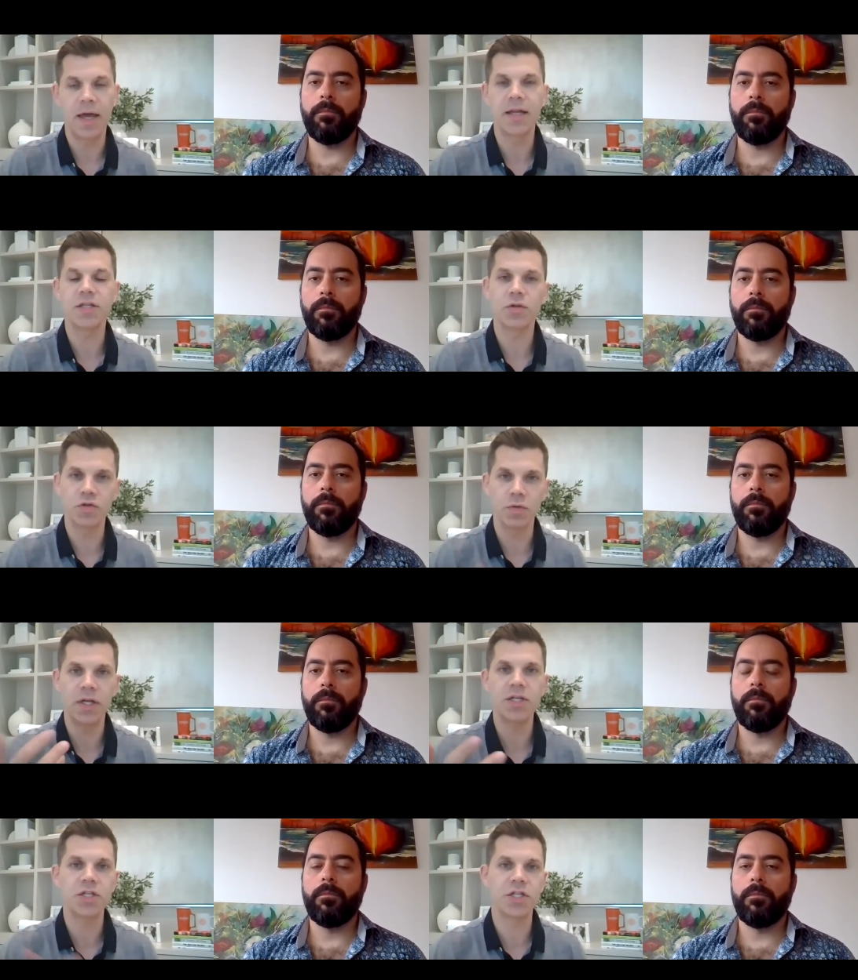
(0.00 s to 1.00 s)
Speaker 1: and it's those
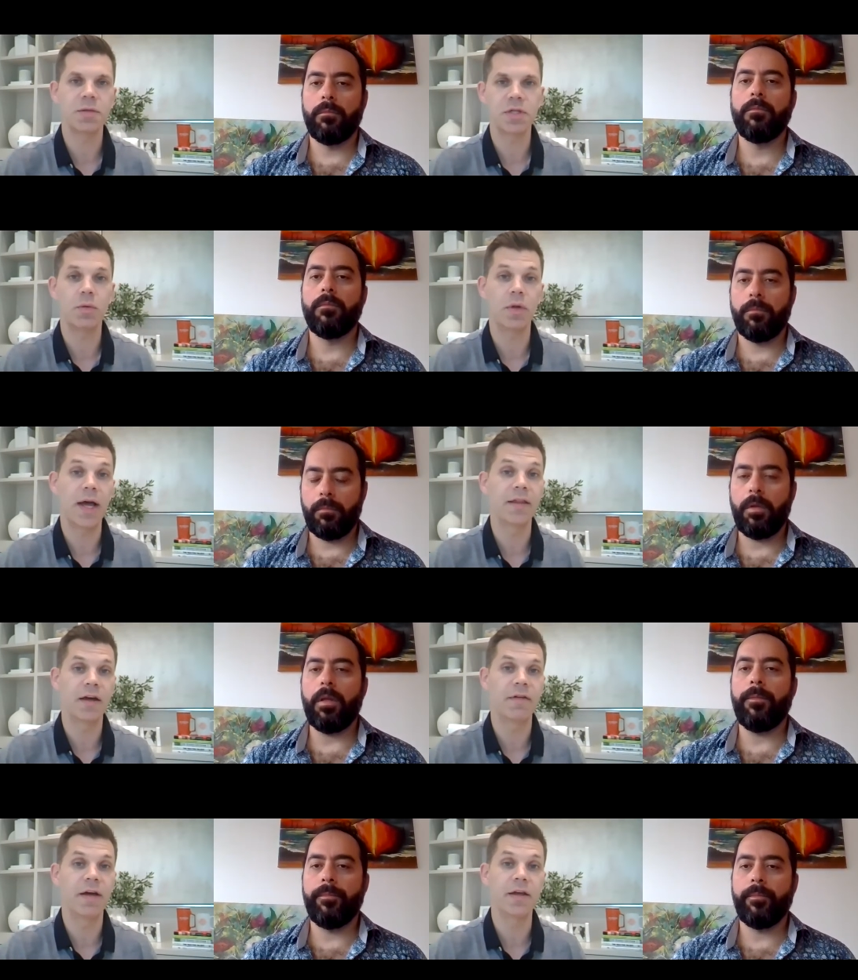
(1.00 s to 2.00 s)
relationships that will add that
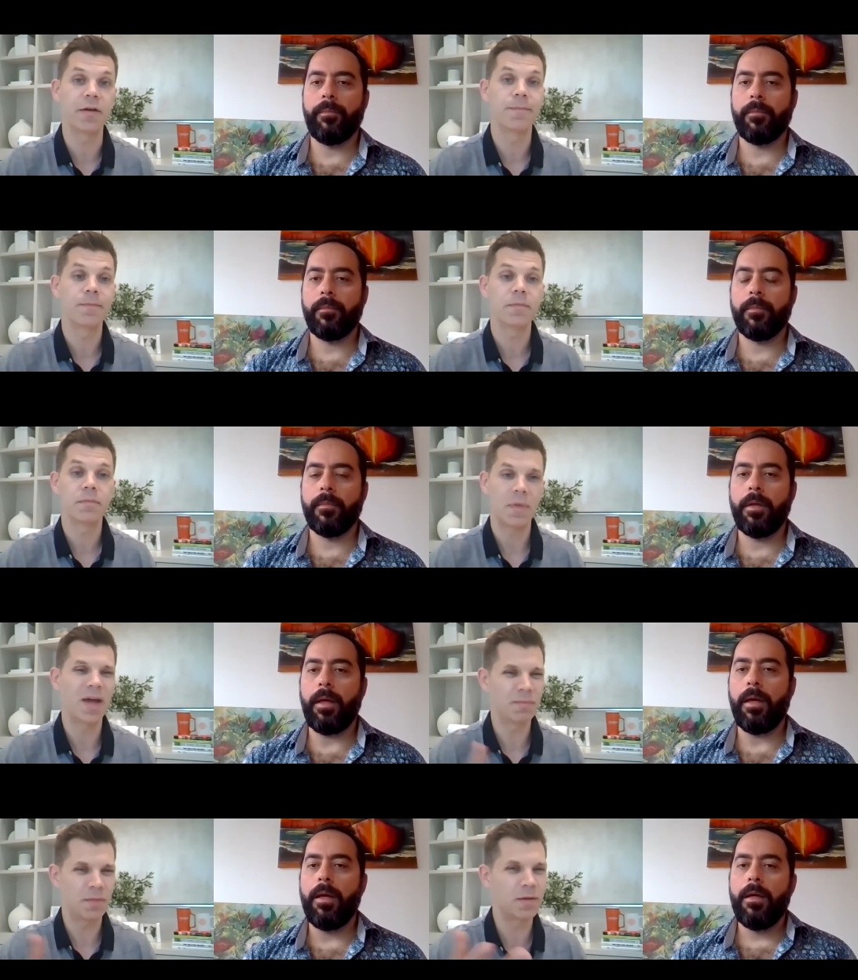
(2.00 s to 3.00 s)
value. I,
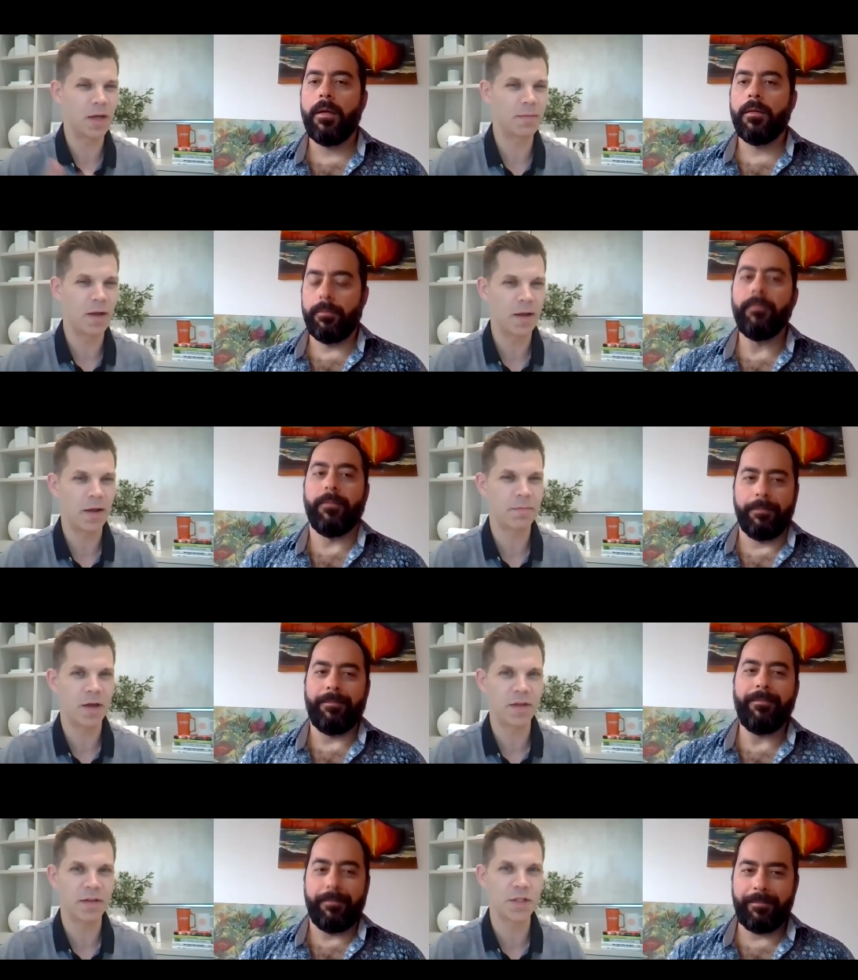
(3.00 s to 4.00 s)
I, I
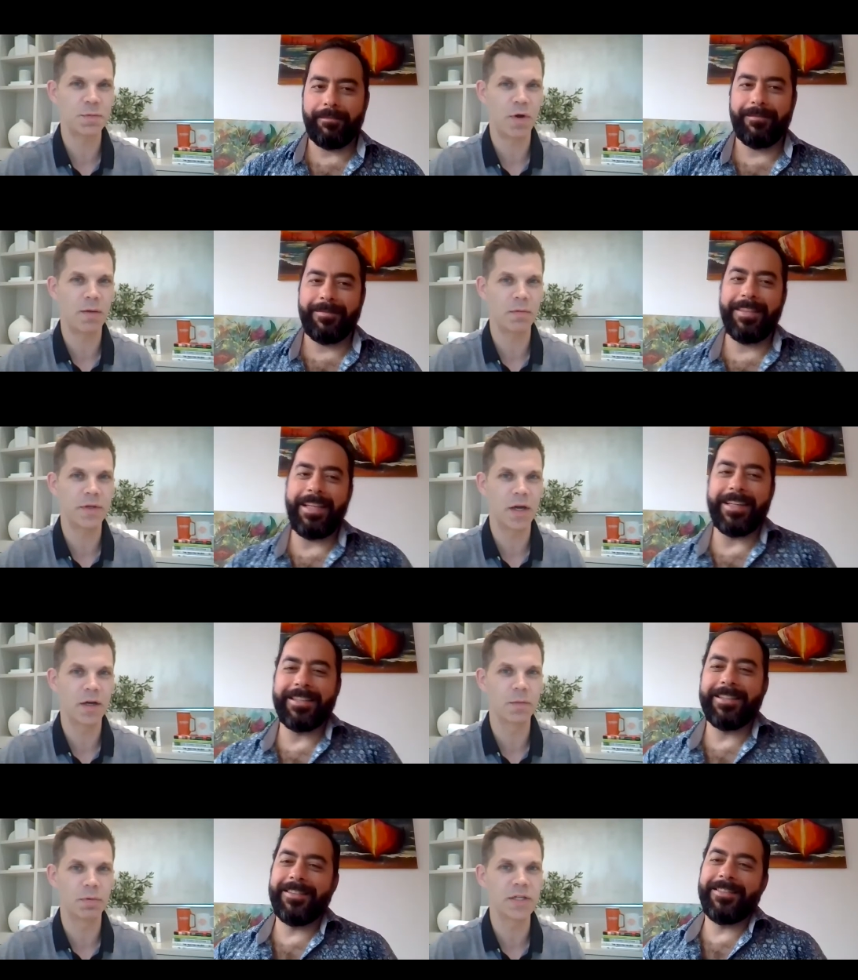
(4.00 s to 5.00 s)
think that's probably a
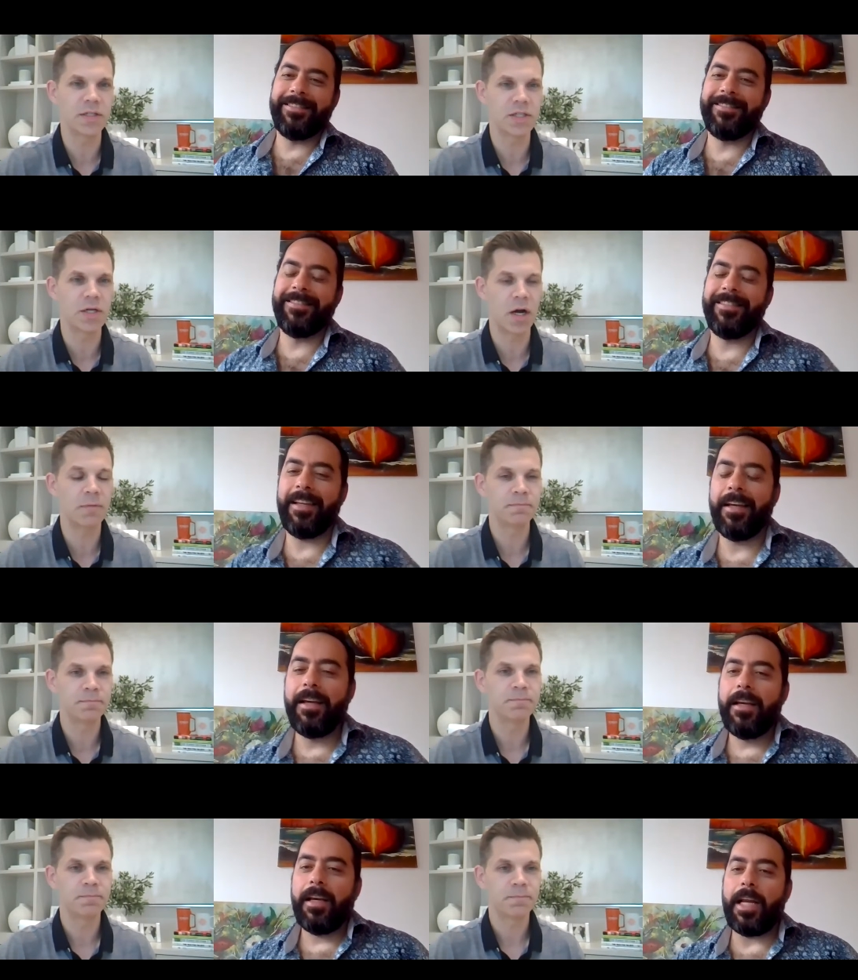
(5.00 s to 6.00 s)
good place to start.
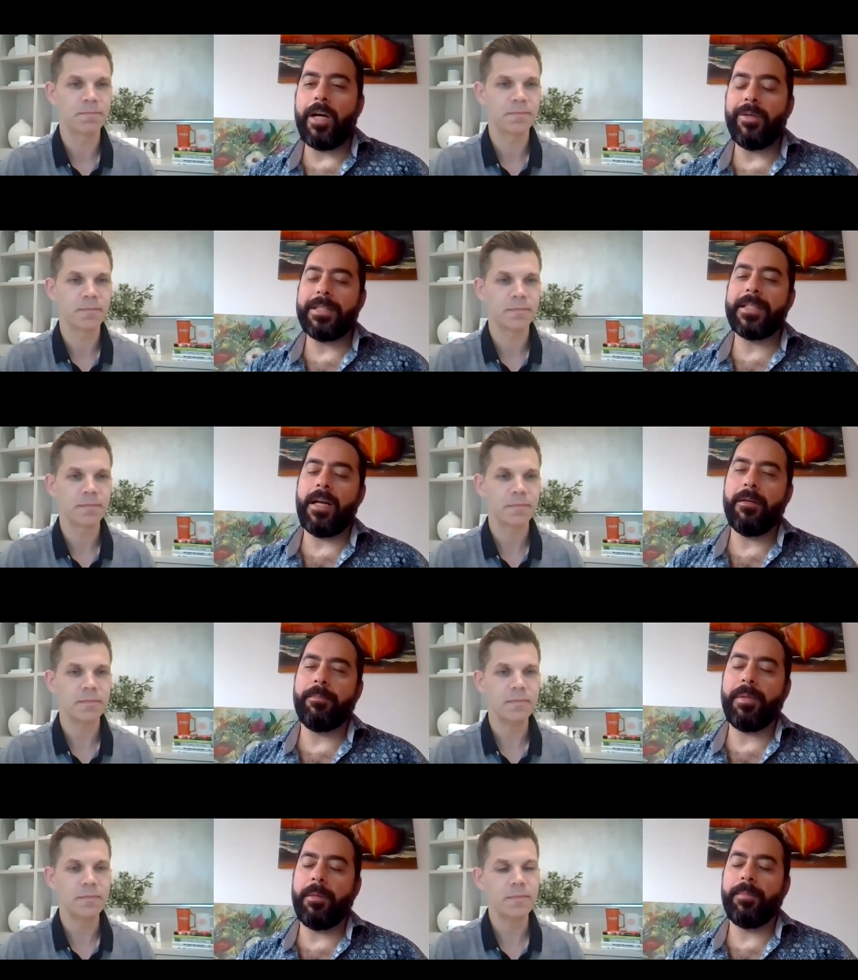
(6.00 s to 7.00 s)
Speaker 2: And I always tell uh,
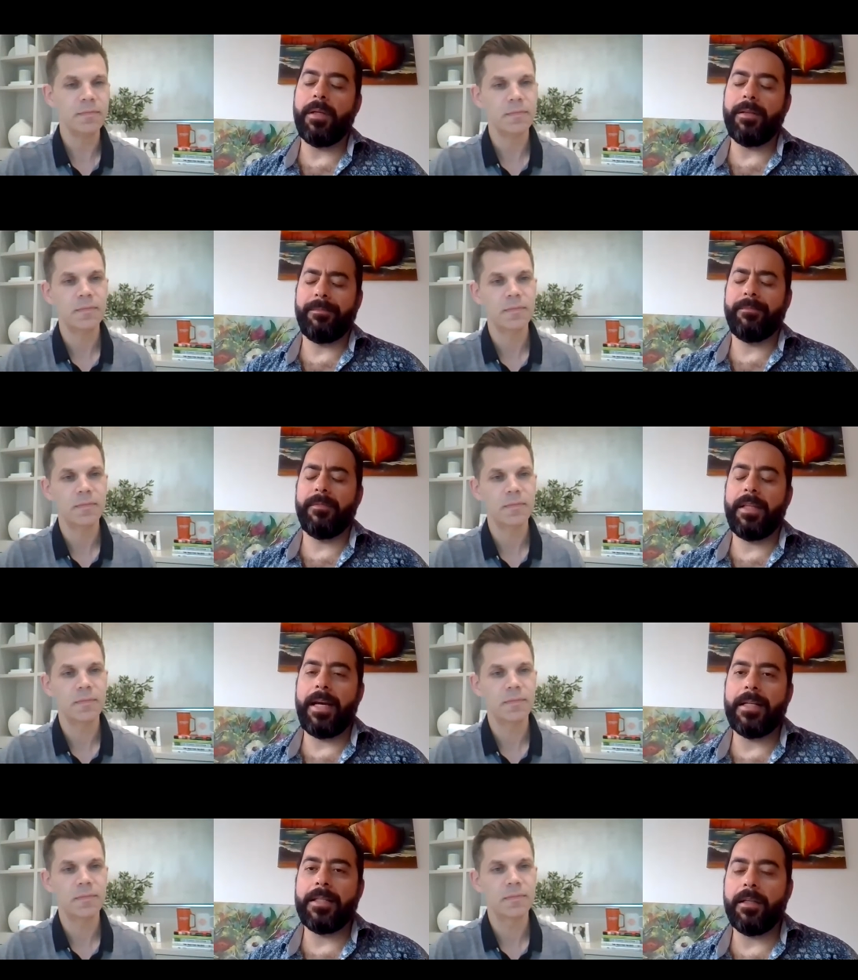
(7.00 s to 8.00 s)
people
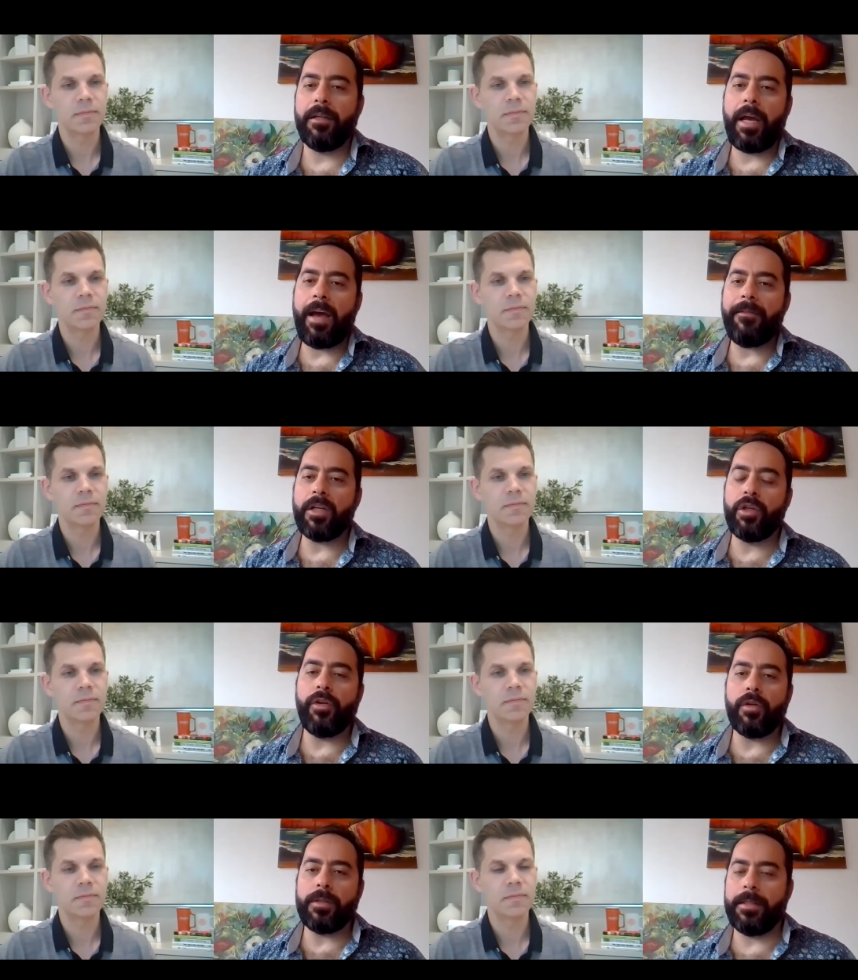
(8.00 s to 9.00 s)
that have a
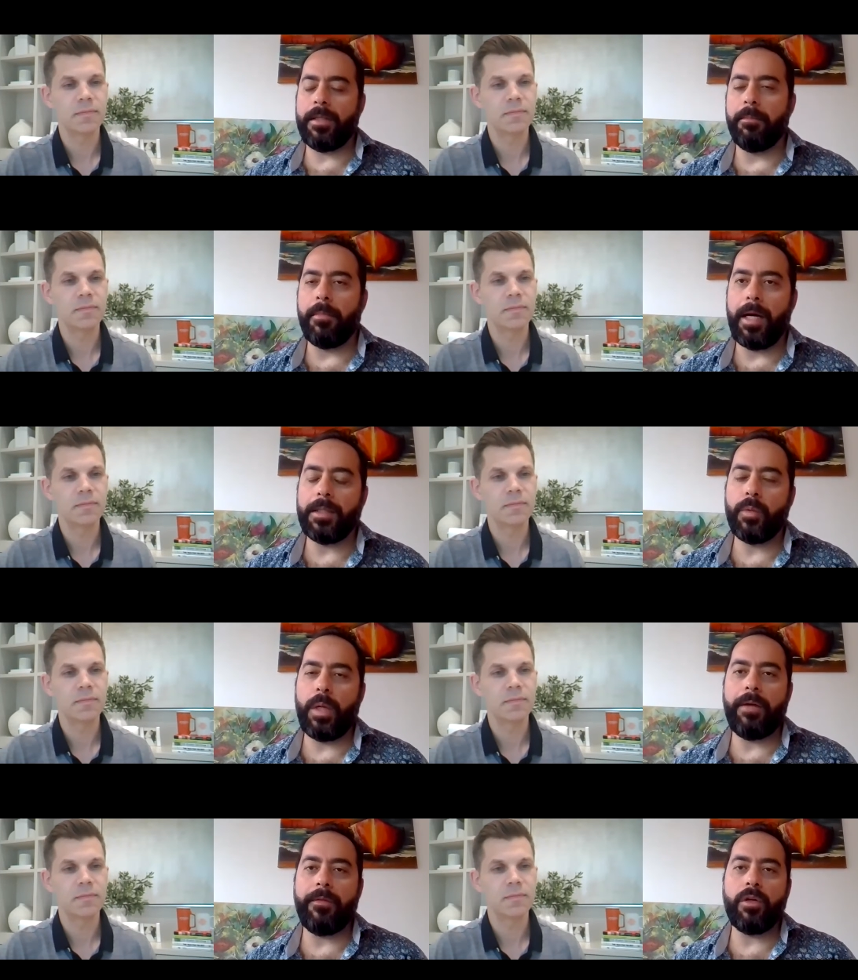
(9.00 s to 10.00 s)
curiosity in mind
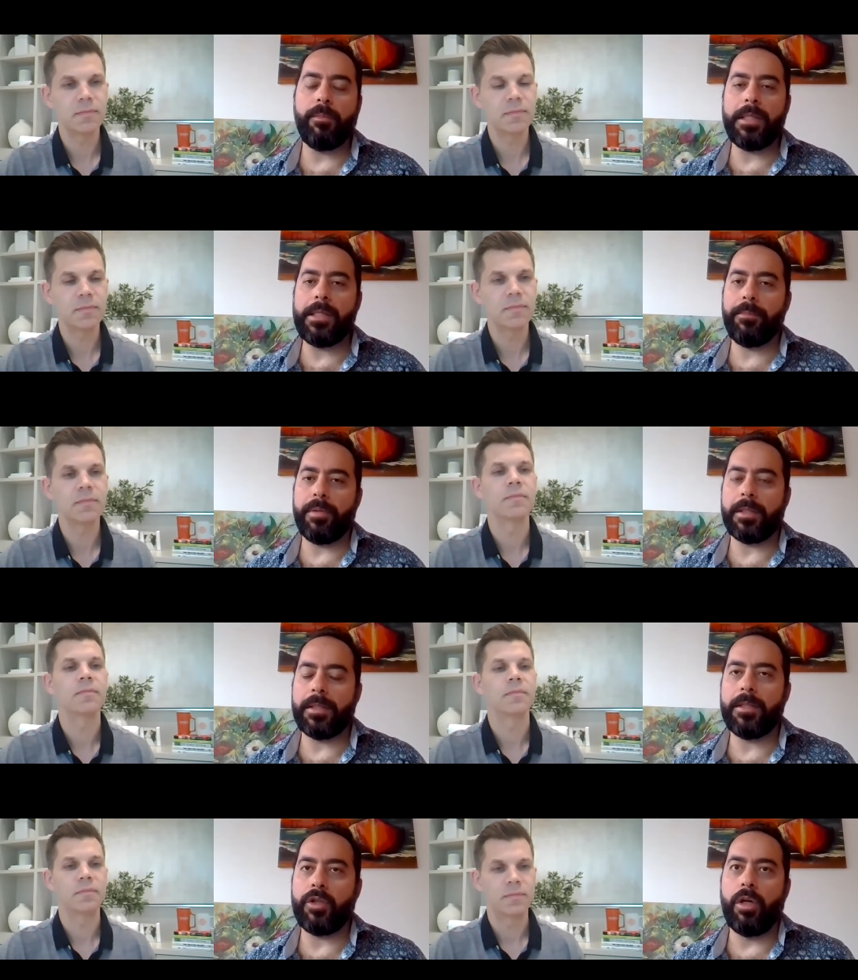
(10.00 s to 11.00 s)
whenever you're meeting person.
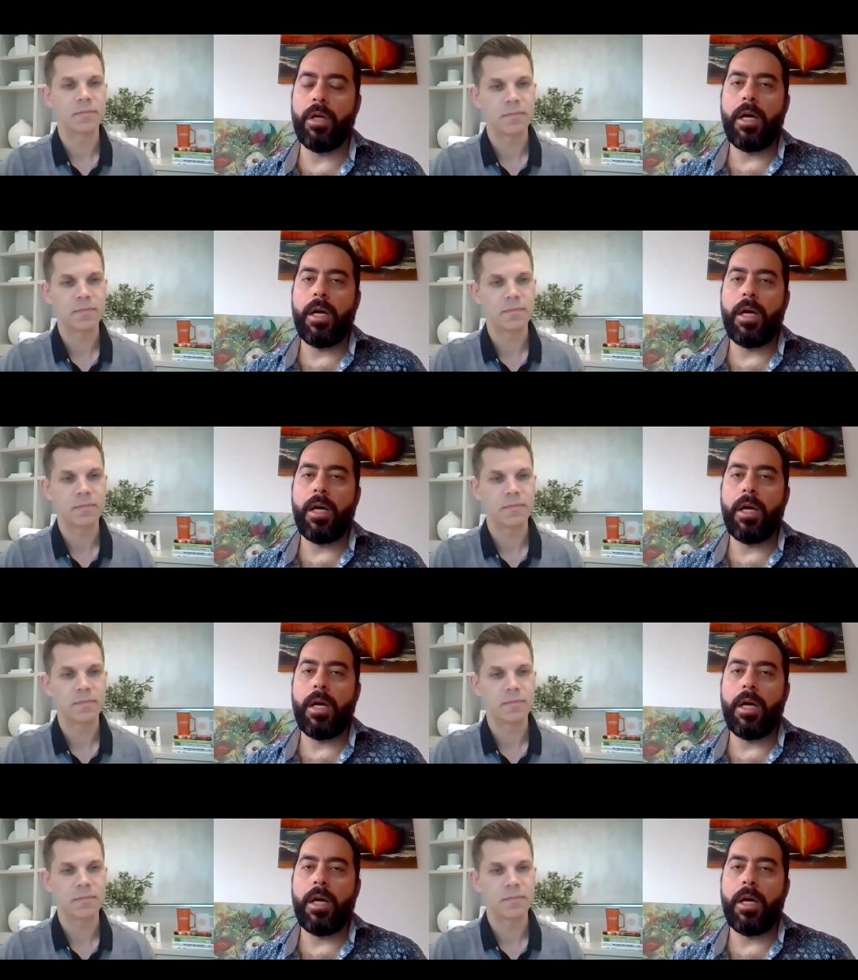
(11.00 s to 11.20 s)
So